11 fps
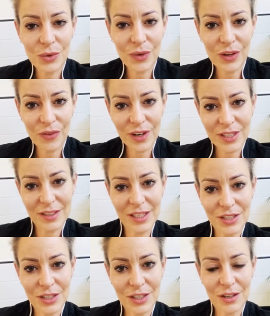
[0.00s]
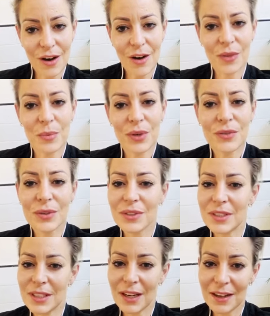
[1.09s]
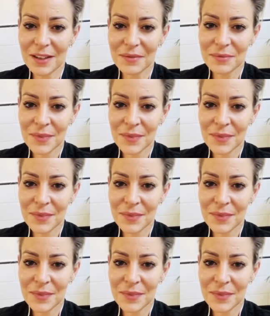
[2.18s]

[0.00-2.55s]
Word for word: a refresh session on the beautiful Kristina.